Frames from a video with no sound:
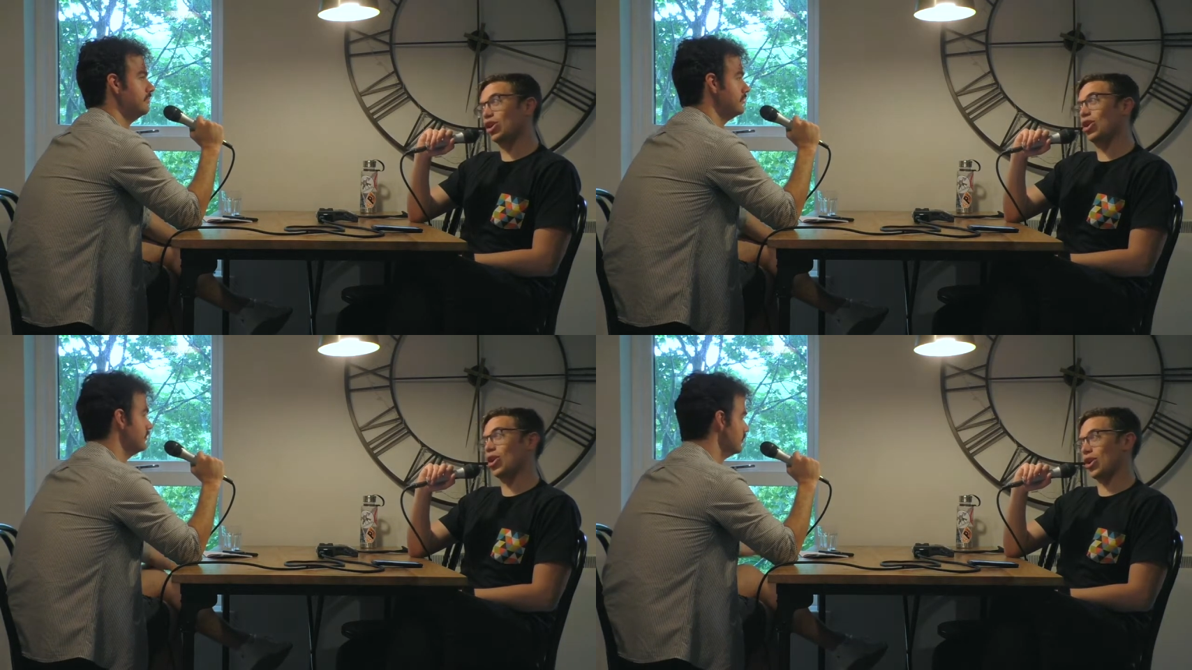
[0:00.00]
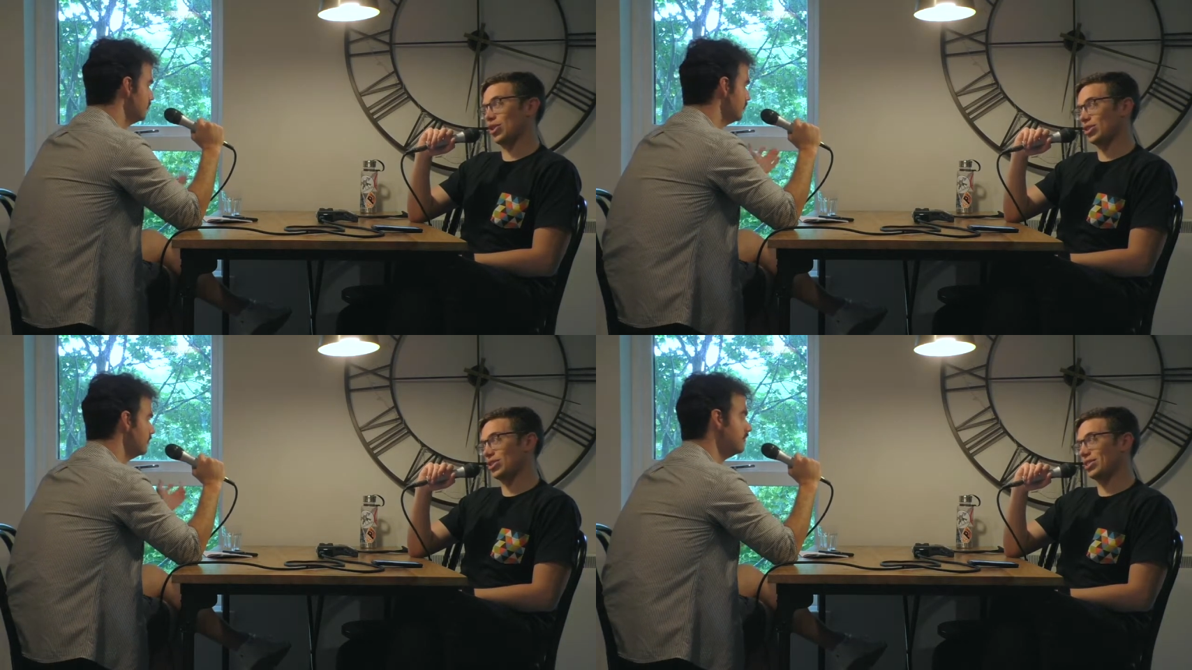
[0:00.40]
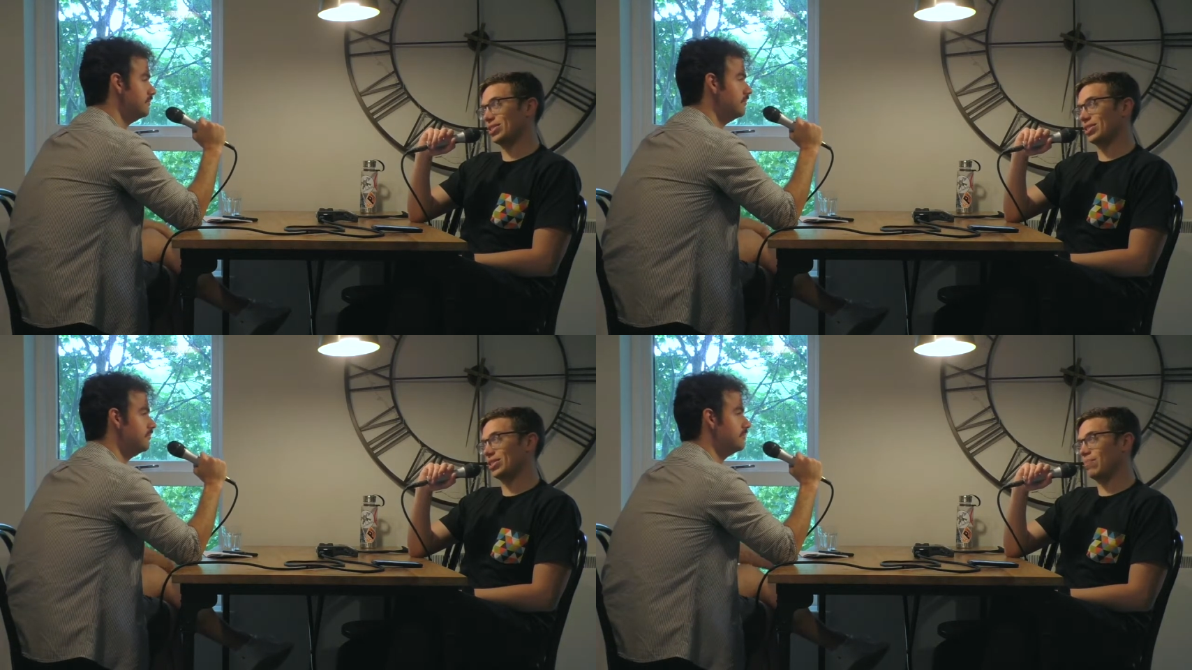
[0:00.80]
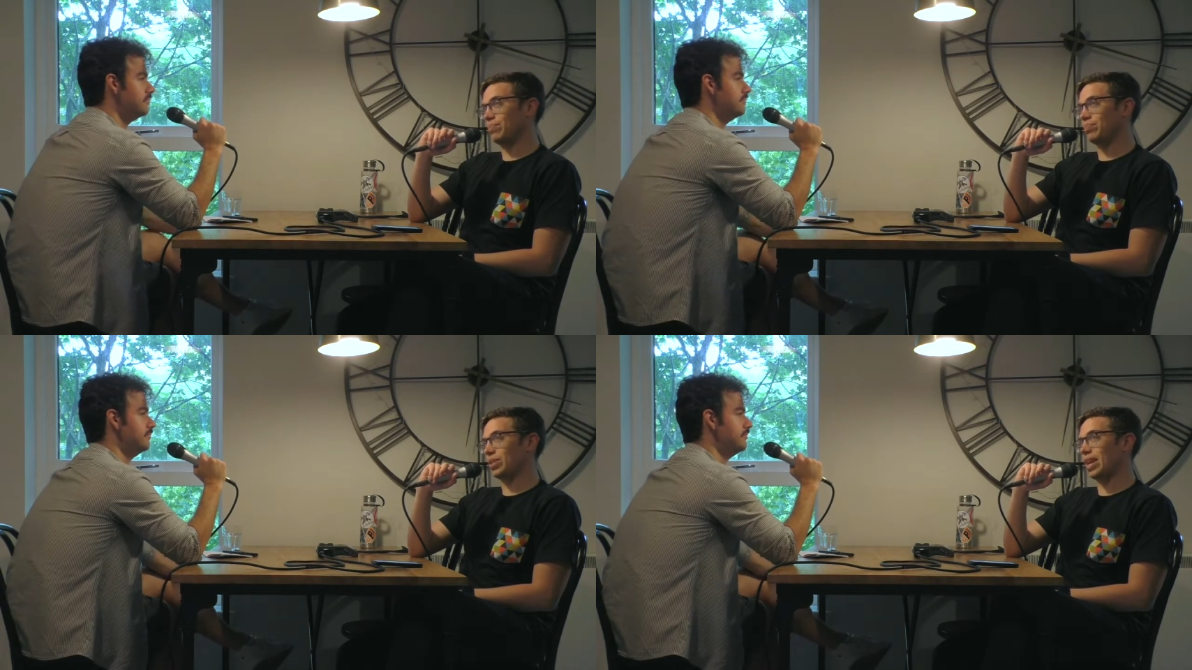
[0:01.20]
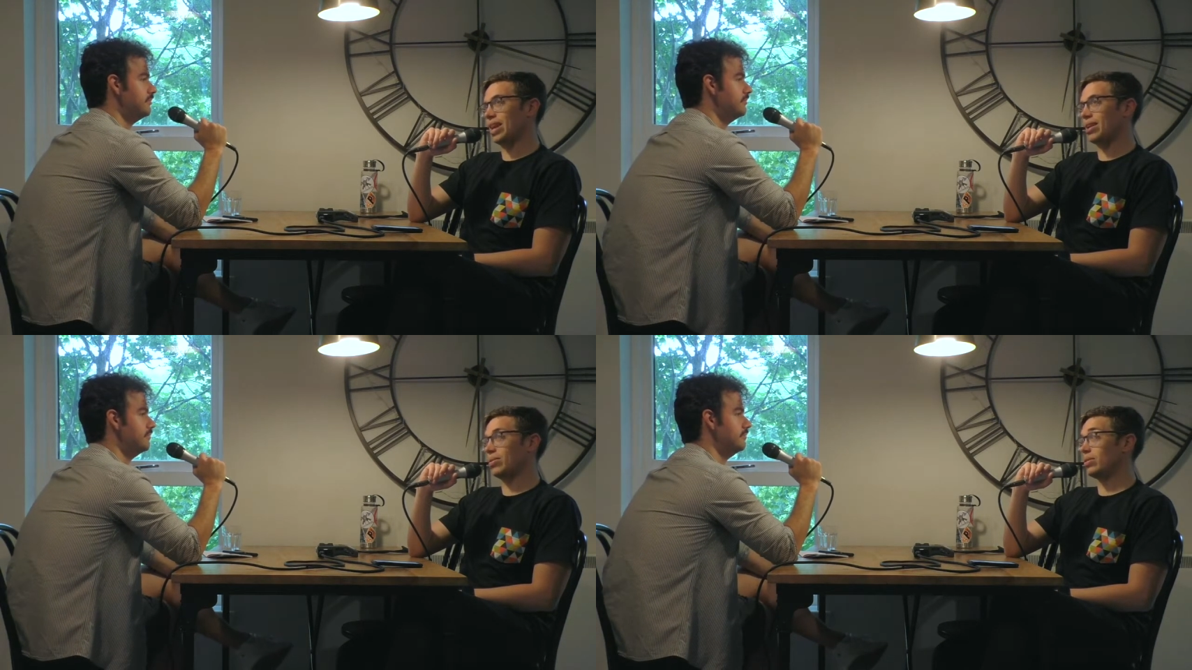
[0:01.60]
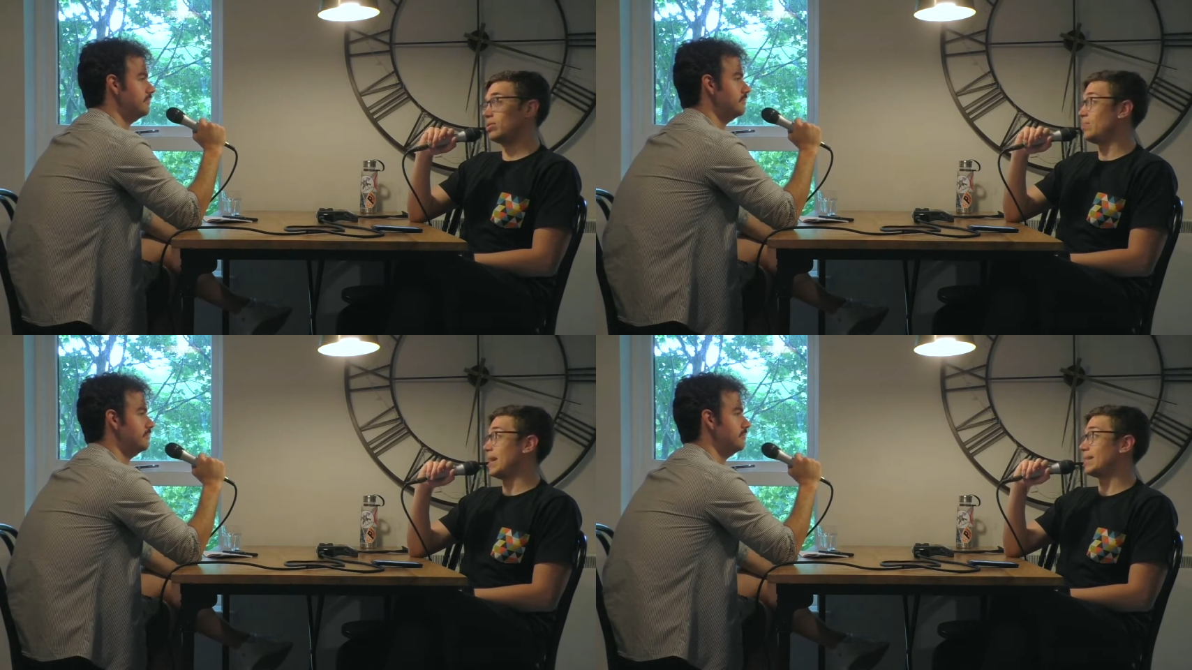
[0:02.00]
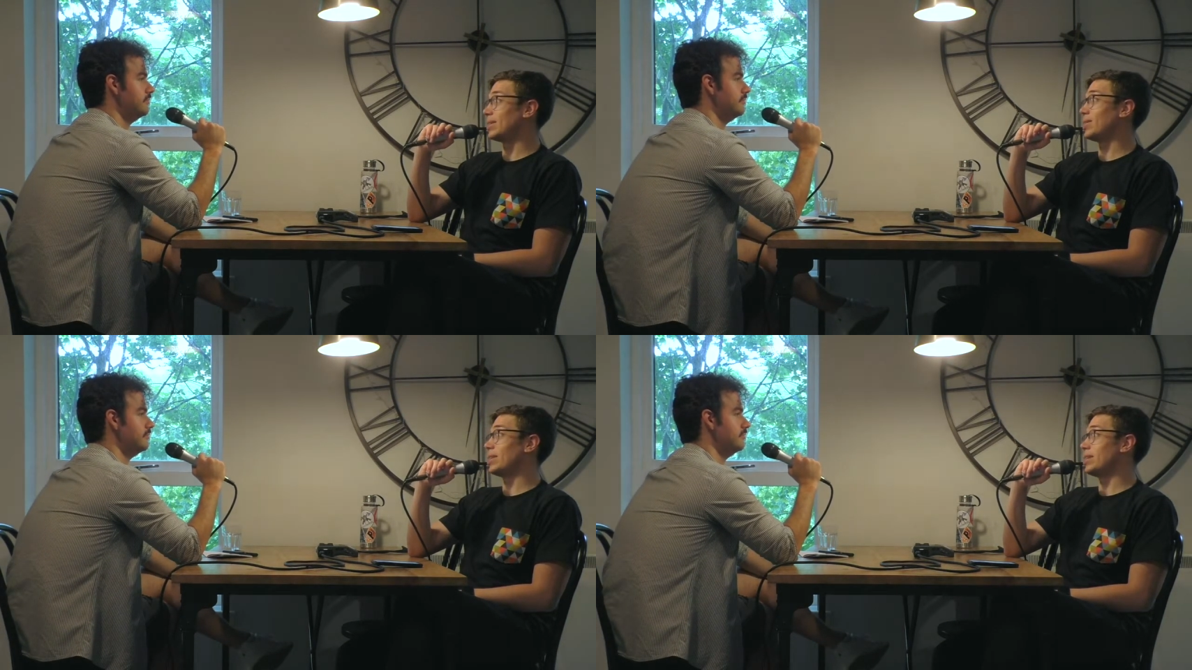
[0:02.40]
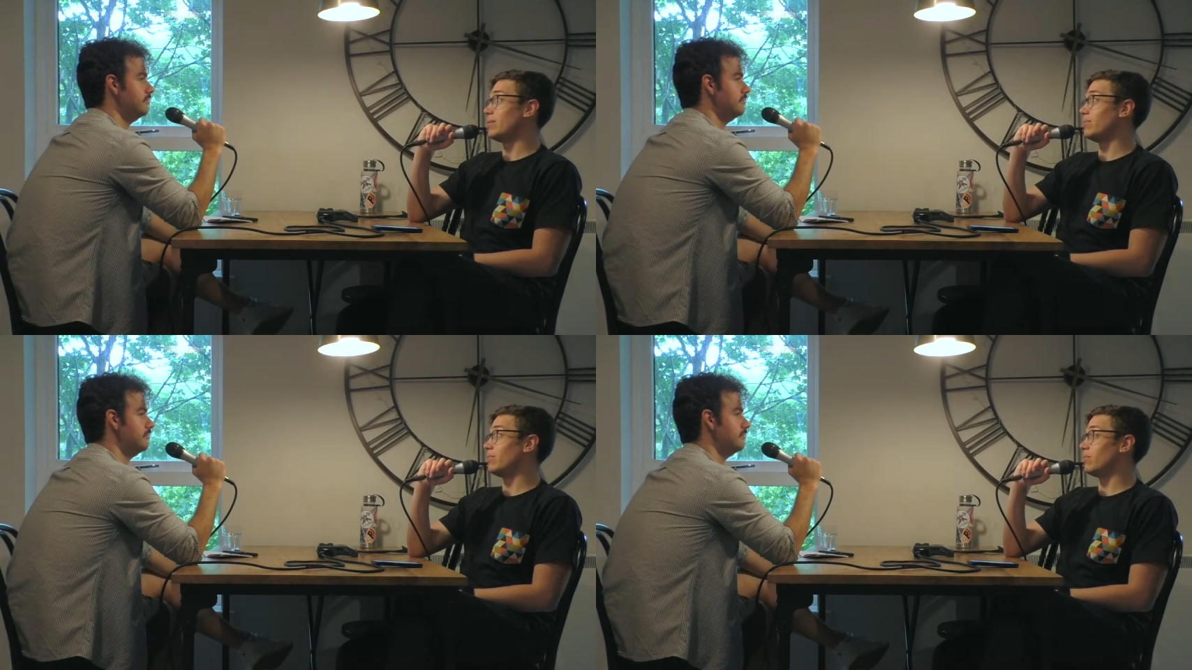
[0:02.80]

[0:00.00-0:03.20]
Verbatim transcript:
Speaker 1: hard, and it basically